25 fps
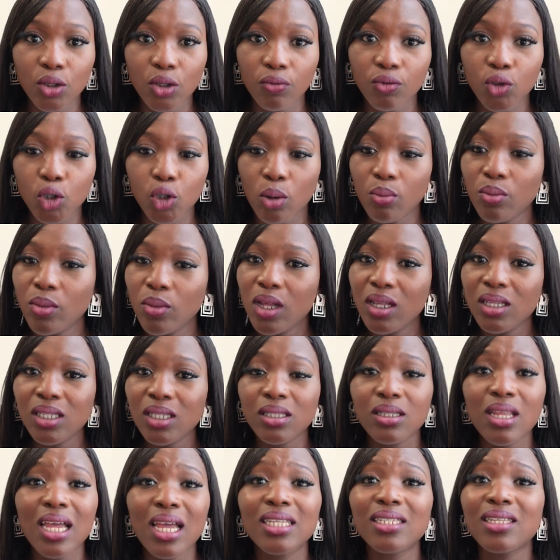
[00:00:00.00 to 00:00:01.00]
of job,
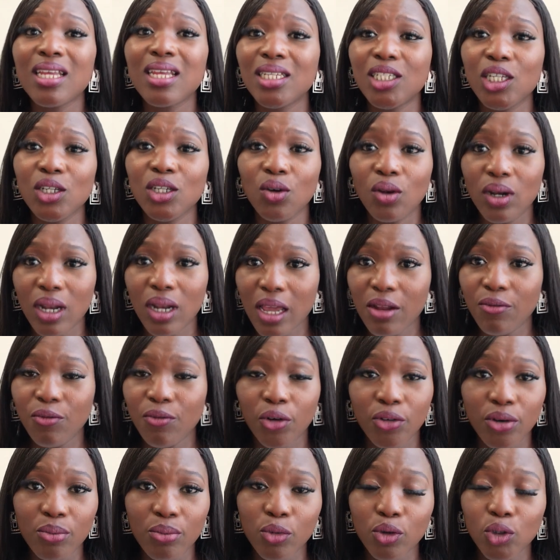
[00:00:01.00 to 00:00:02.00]
start searching online
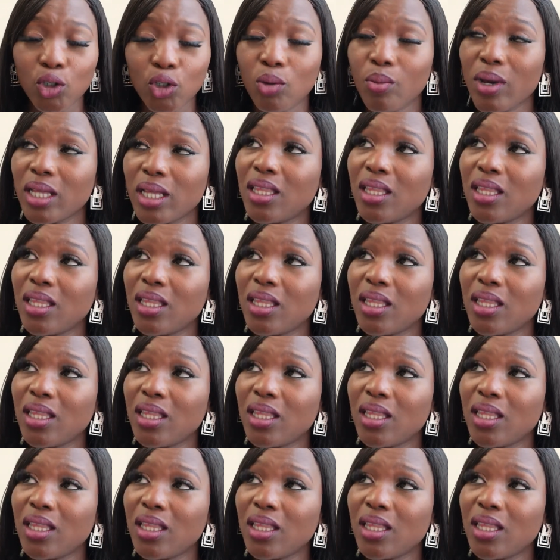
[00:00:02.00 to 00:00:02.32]
for remote job.